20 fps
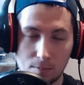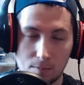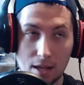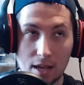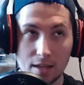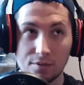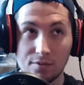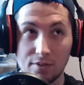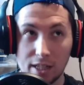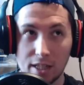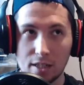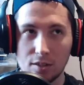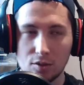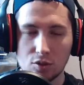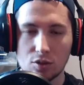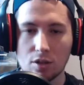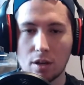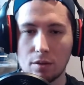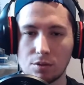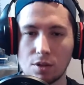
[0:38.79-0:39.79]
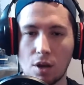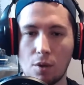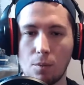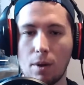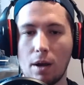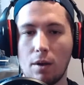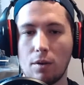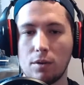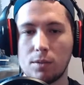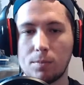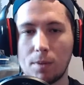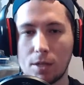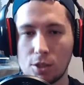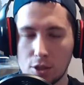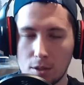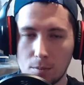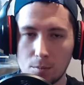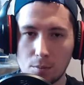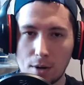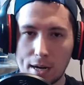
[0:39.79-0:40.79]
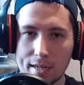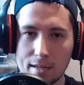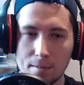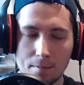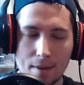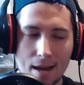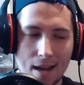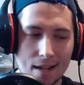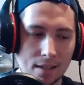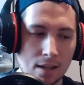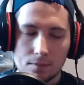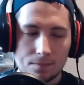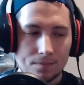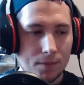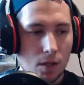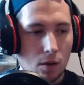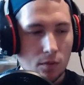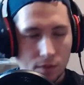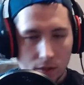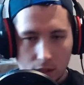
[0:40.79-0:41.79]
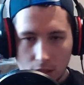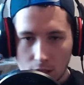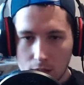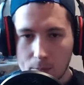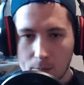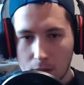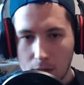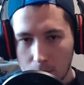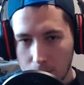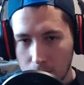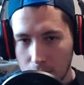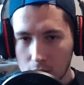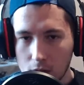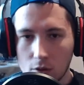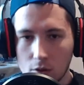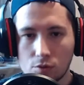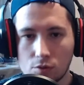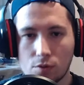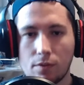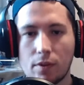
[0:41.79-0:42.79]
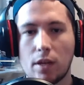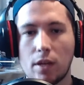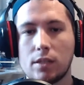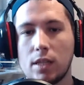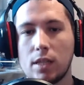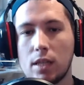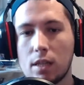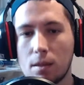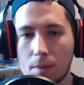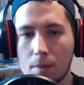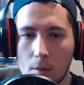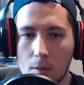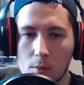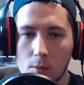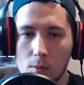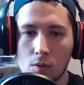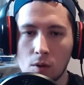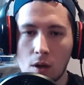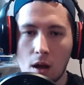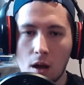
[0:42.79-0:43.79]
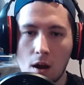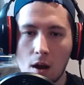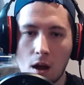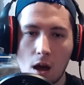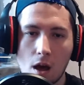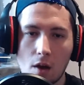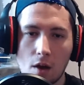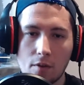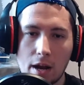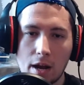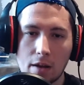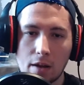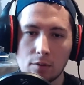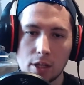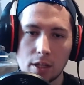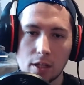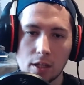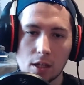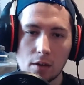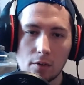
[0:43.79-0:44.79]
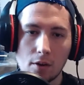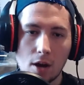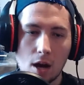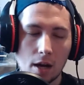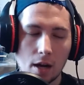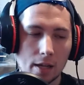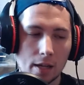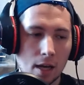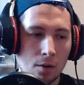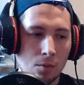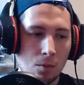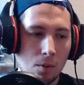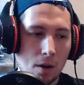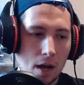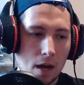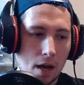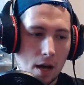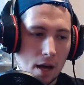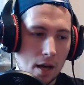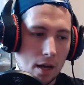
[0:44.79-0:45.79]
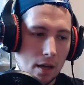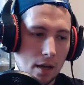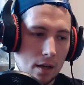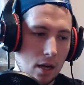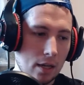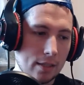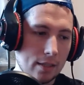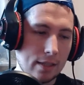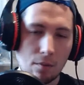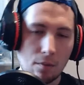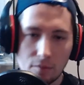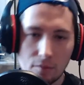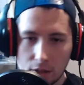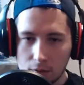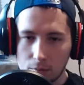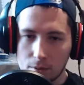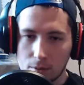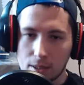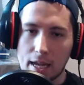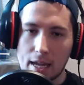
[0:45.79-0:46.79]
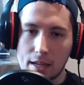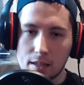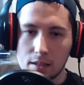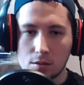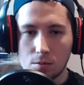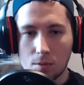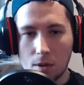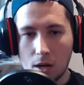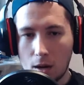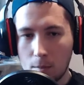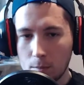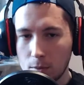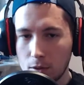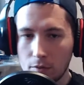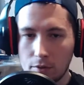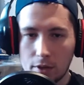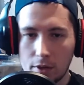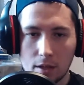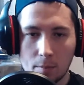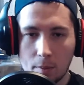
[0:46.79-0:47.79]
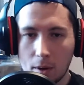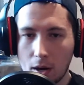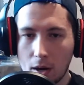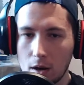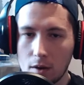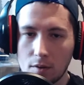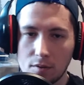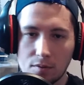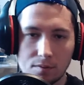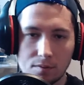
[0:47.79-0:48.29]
villains so well, especially in Breaking Bad. Obviously, there's been a bit of controversy at the moment around Gina Carano. I don't really want to get into it. I'm not really part of